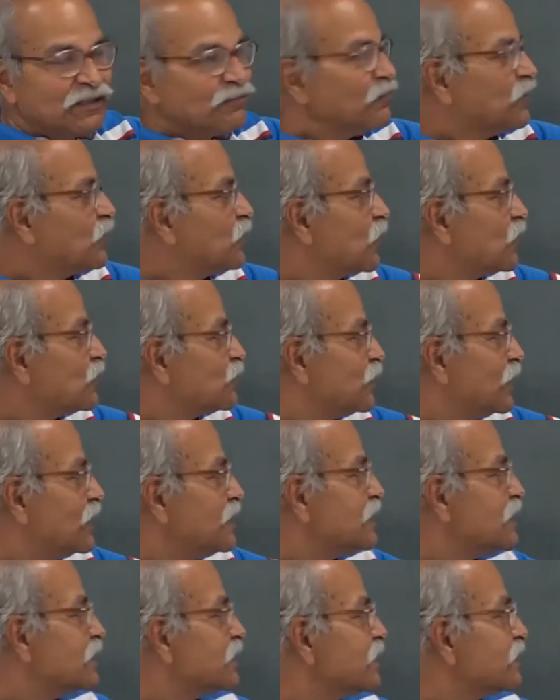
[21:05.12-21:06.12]
because
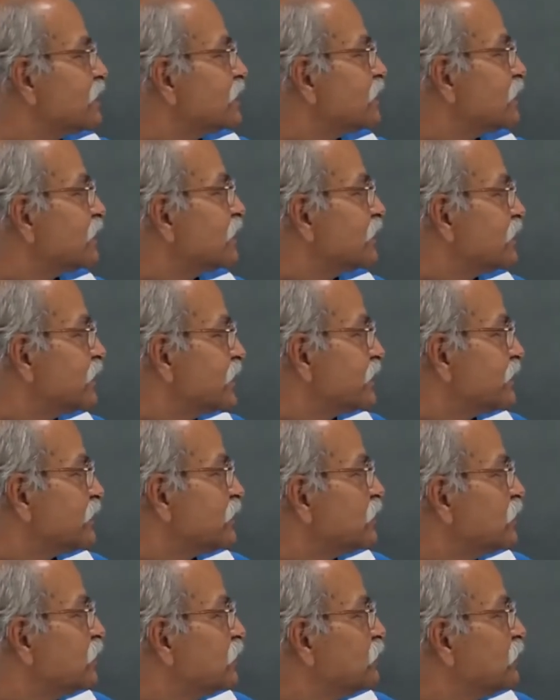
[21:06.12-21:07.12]
once it is, this
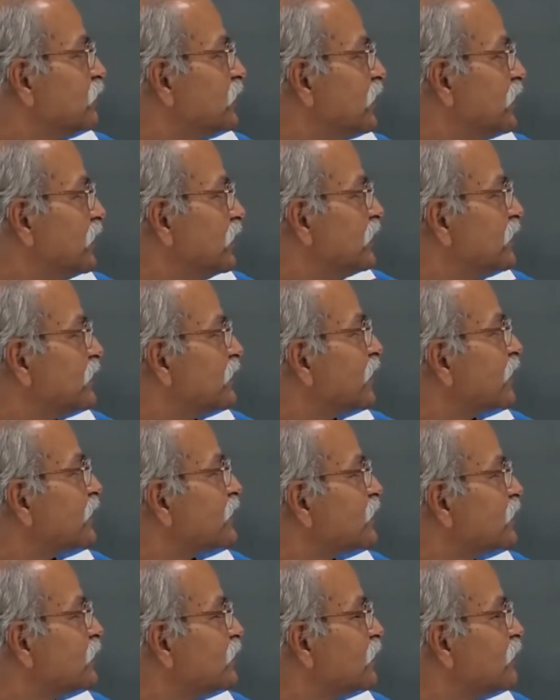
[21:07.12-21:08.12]
is in the
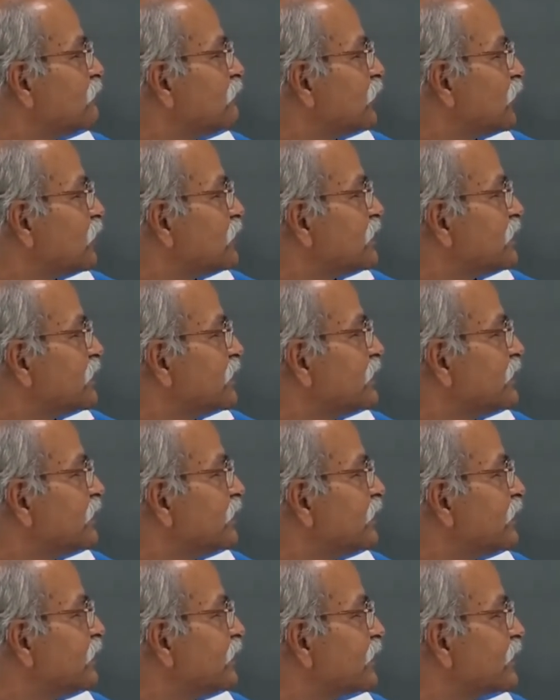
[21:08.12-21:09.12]
direction, the velocity is in
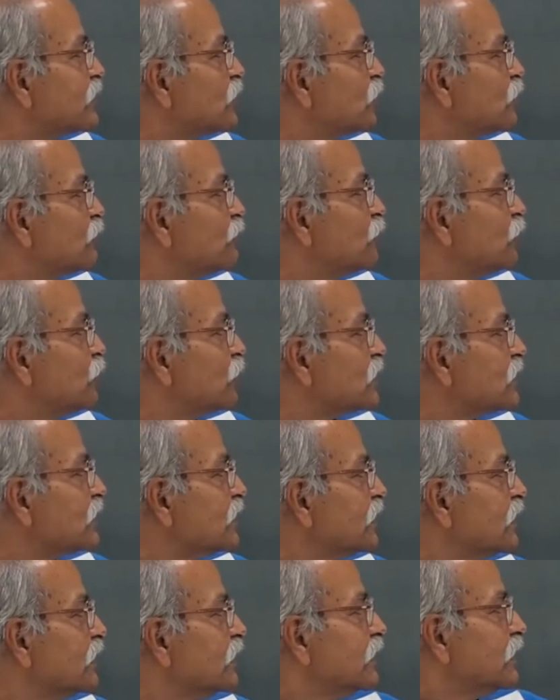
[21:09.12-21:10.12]
the direction of force,
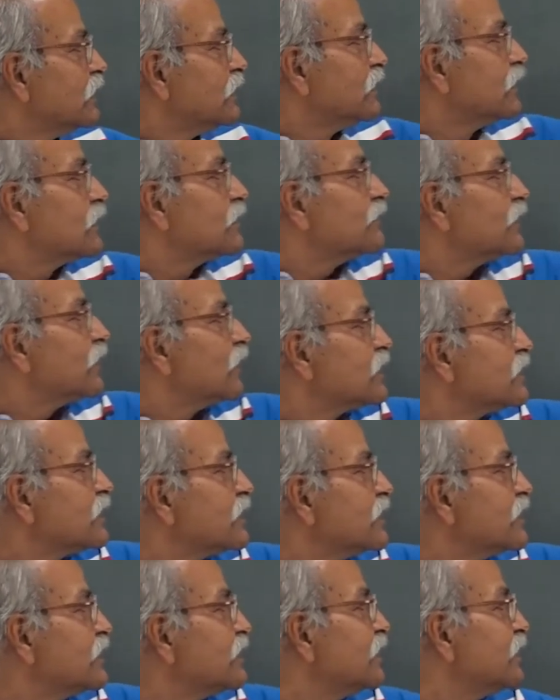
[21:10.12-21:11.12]
this
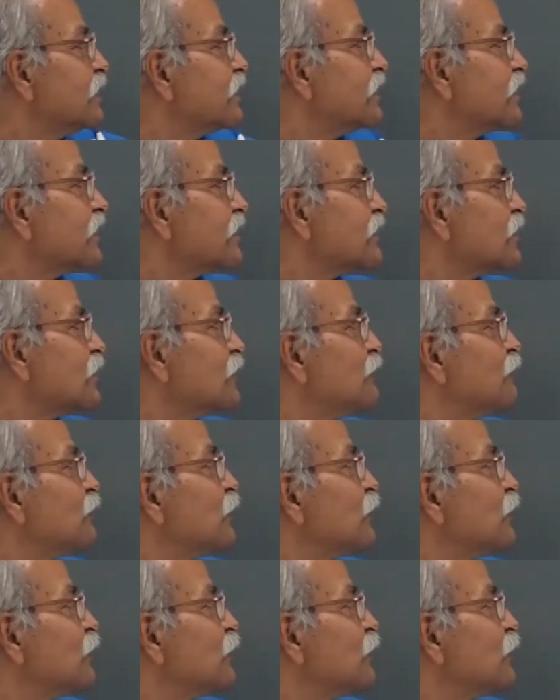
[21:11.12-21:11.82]
velocity is in the direction of